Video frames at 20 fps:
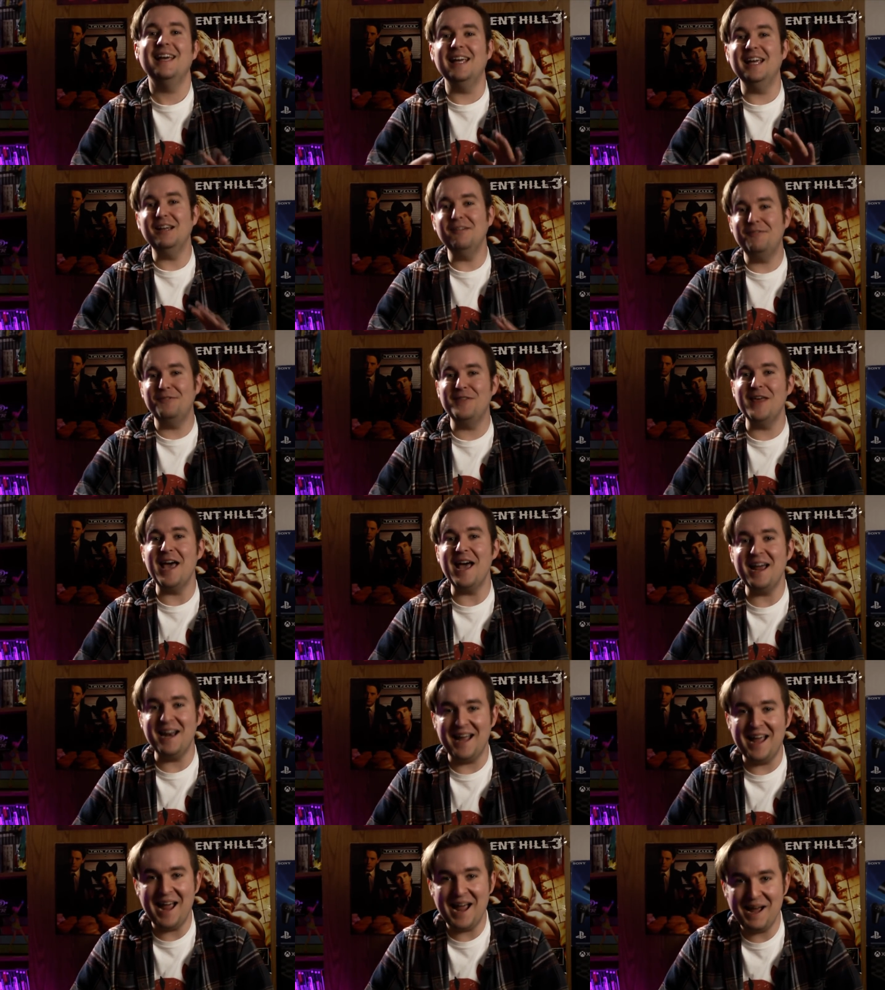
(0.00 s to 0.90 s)
If
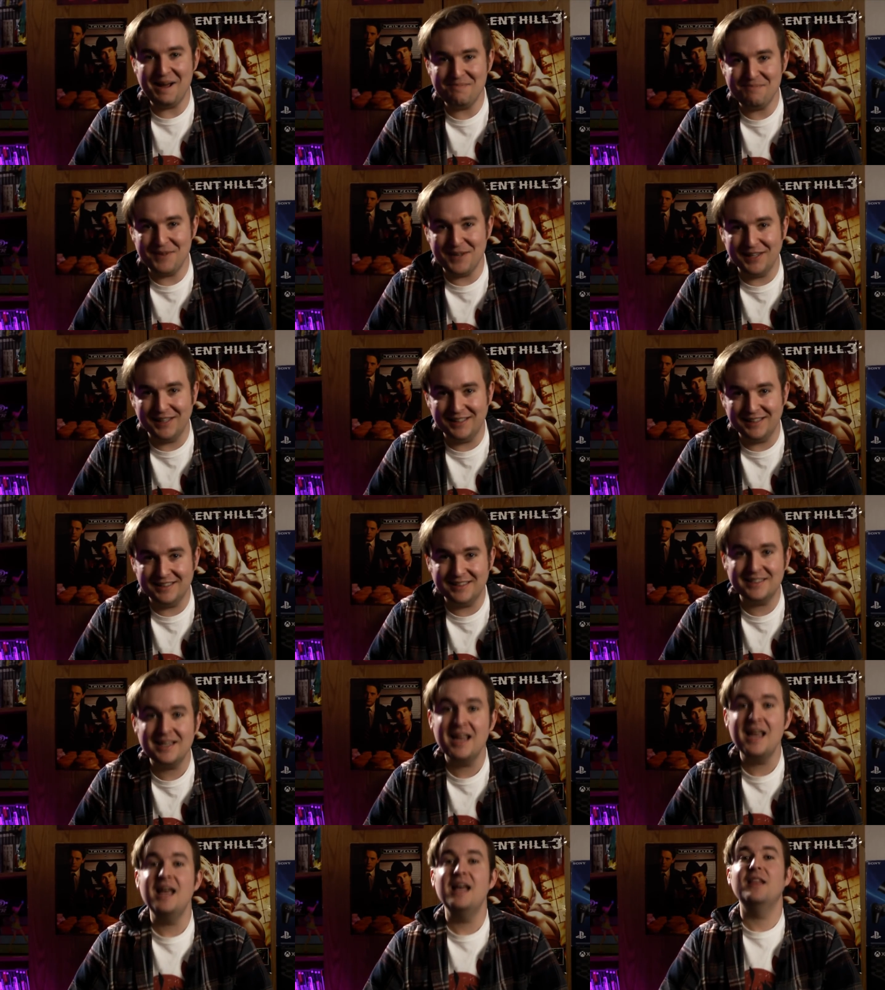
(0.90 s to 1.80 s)
that
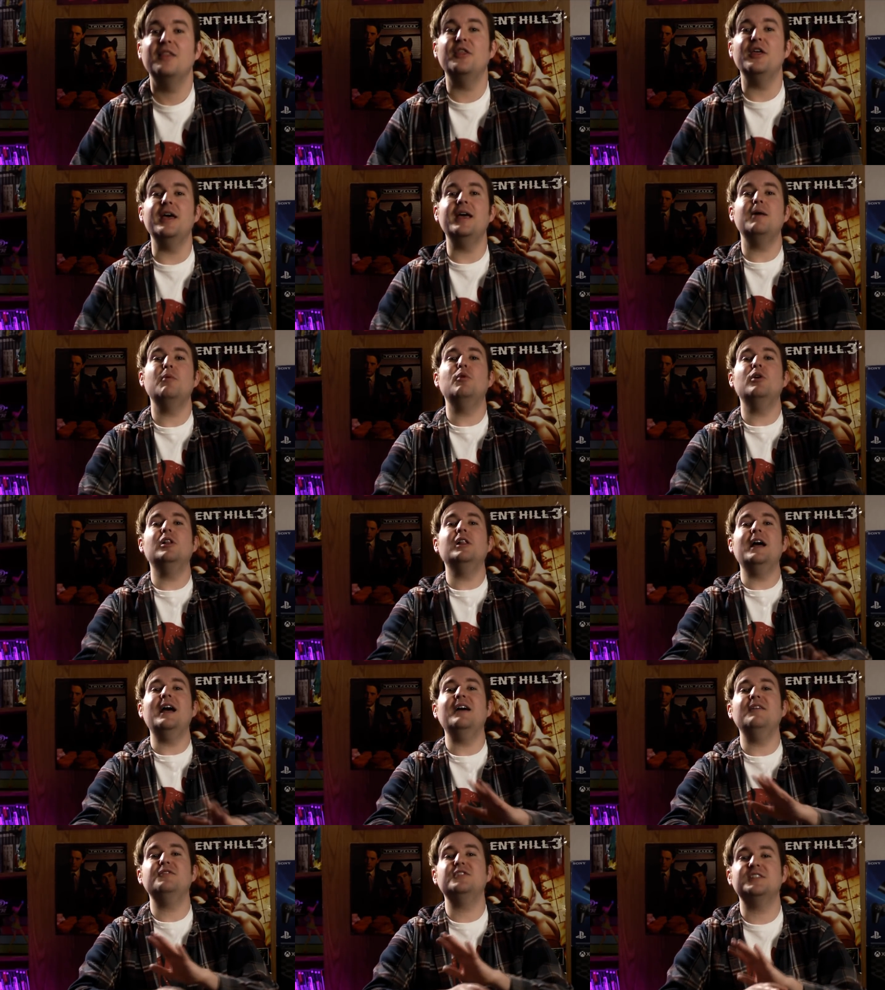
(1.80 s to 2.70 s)
happens, they will
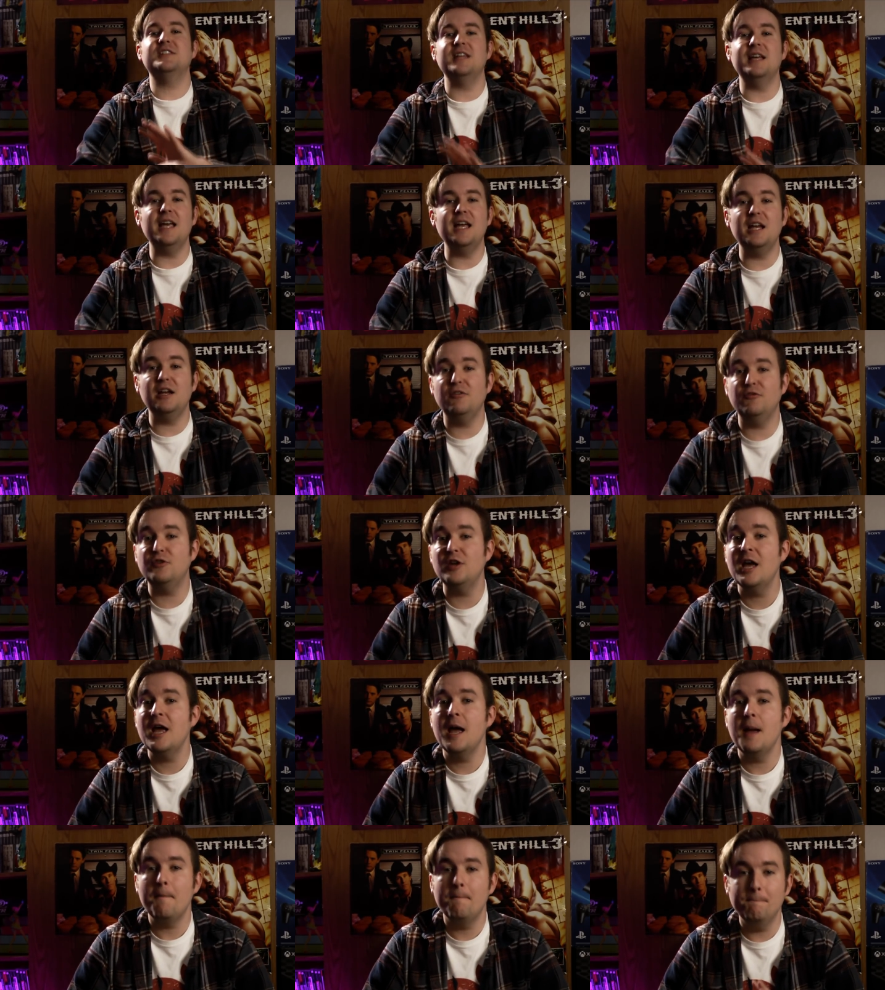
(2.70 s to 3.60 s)
have saved
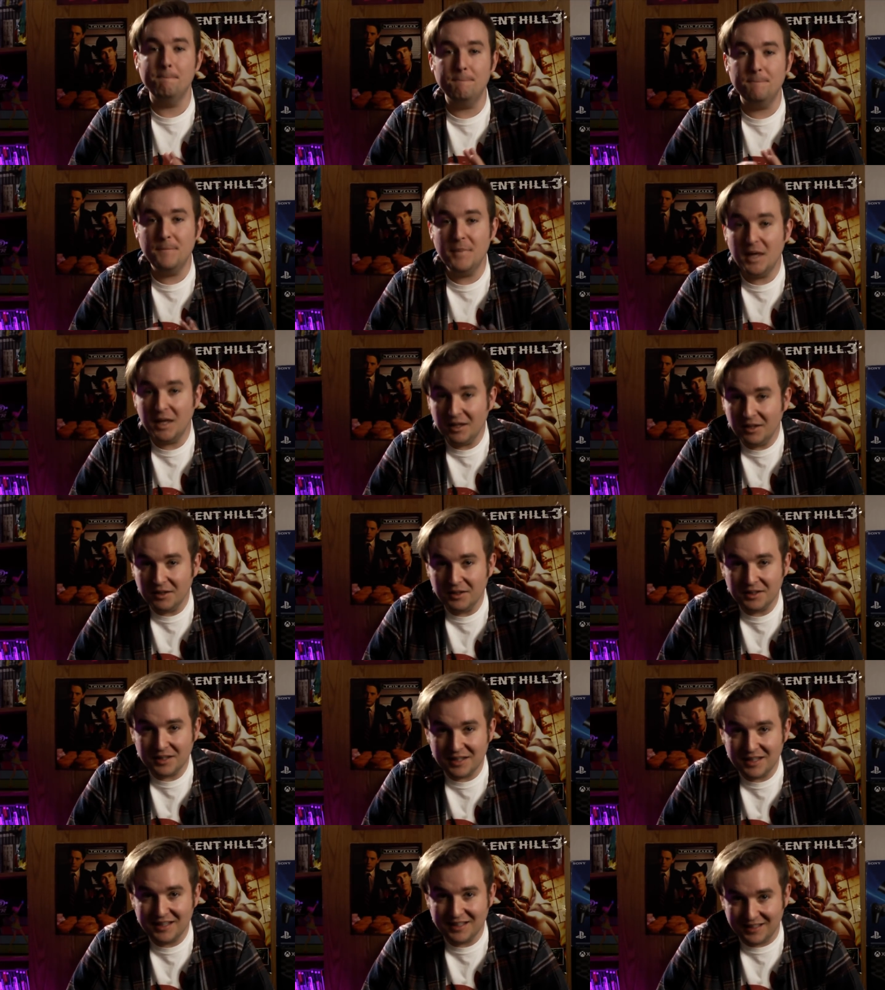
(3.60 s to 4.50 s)

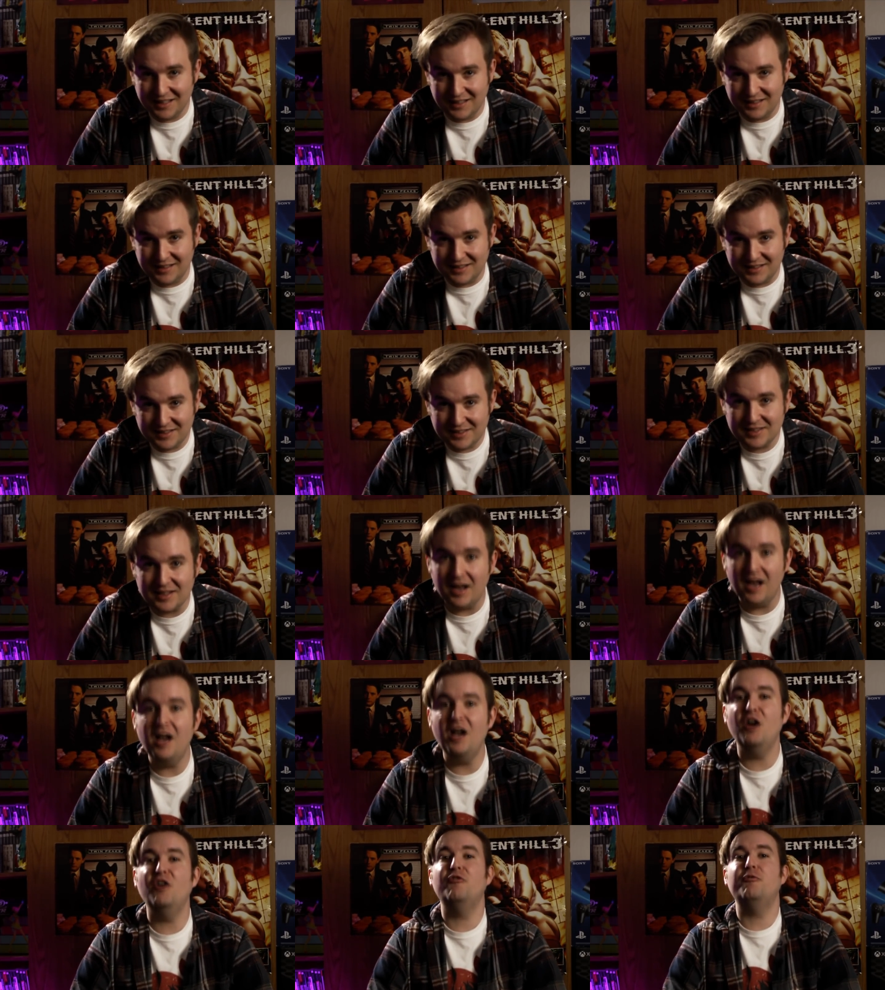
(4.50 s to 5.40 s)
millions
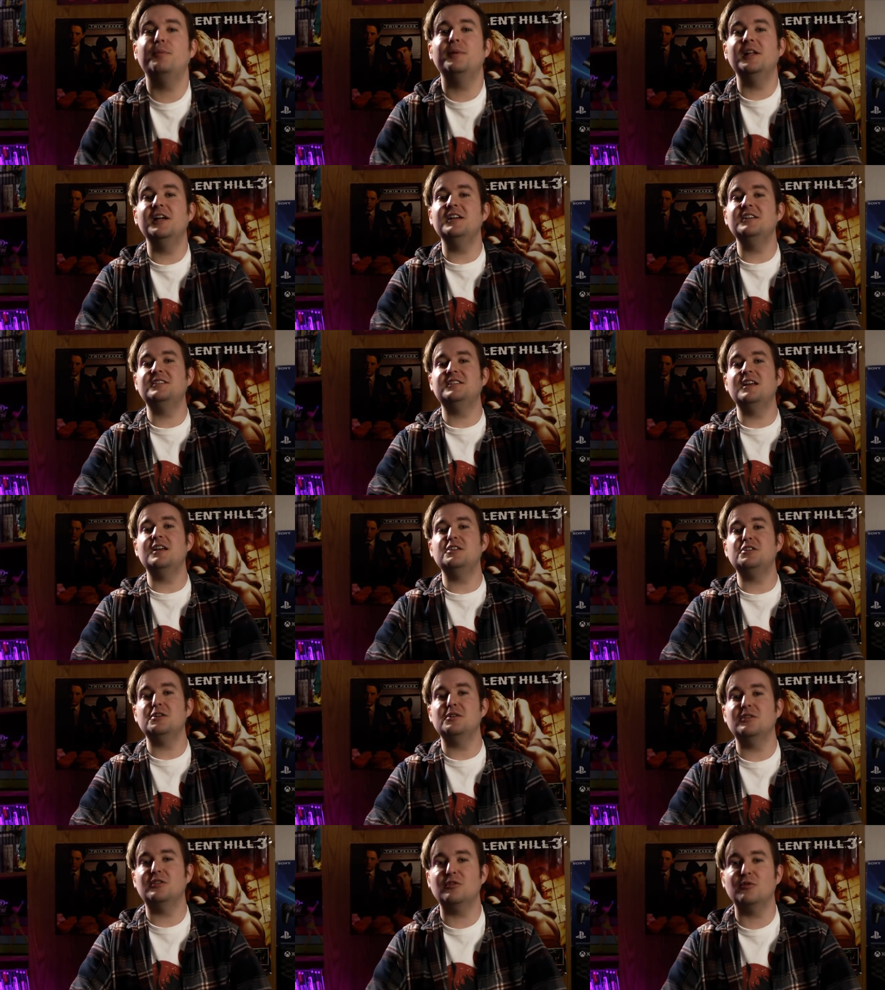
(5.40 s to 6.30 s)
of
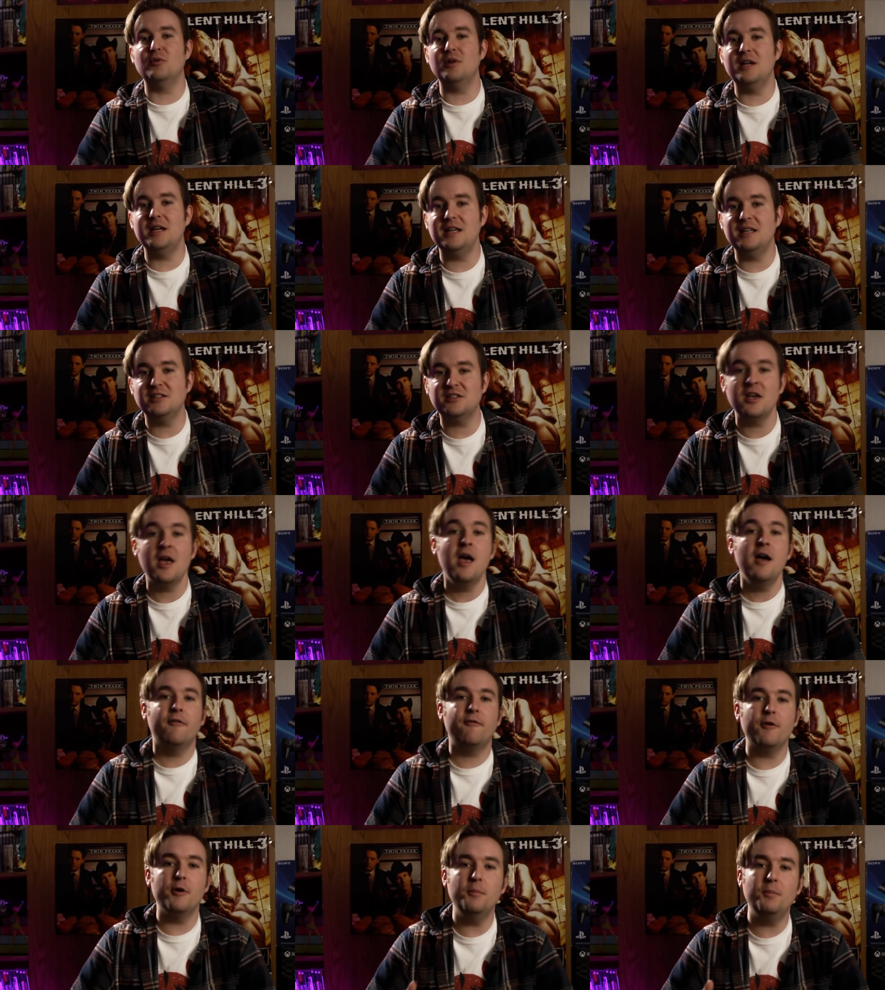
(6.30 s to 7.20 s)
PlayStation 3s
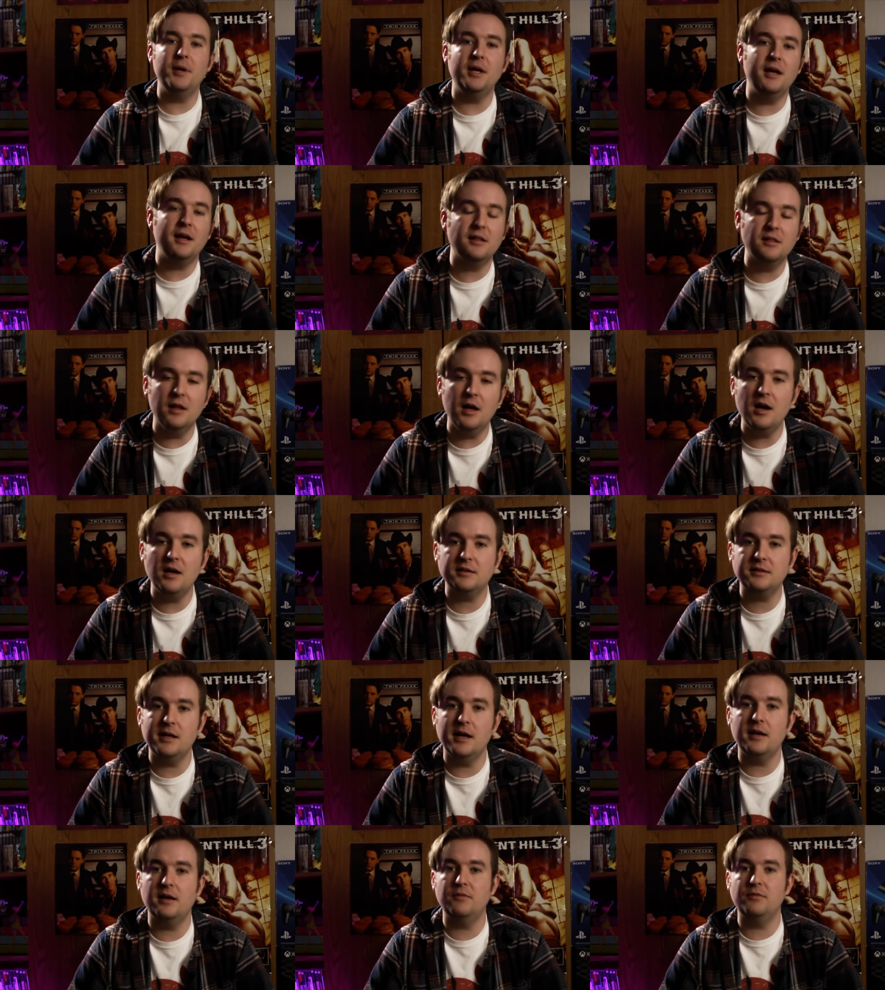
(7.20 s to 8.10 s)
from being
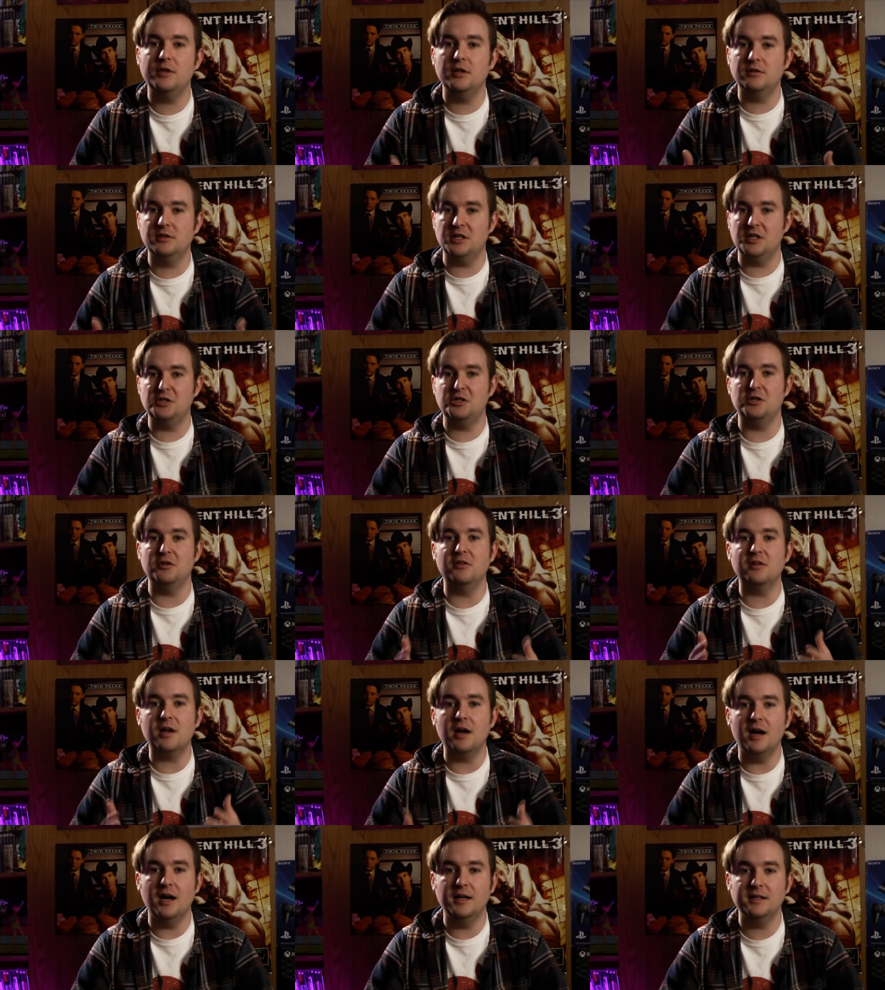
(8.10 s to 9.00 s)
locked out of their digital
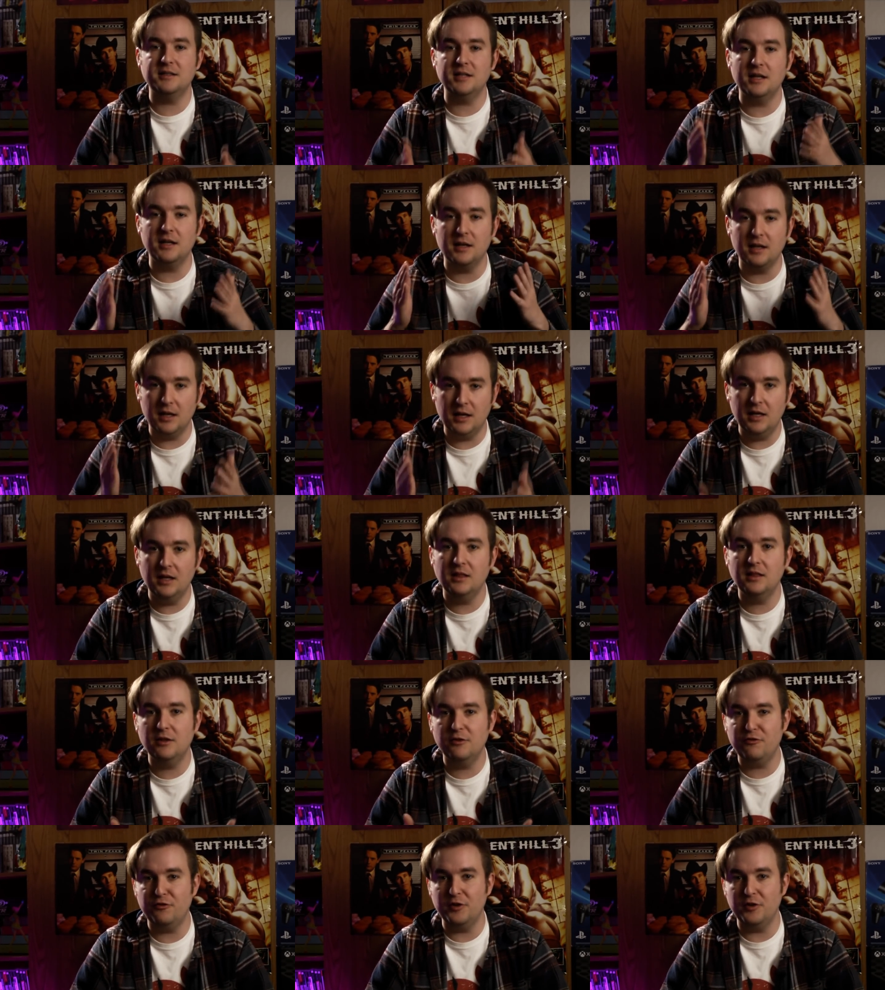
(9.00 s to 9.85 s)
content in the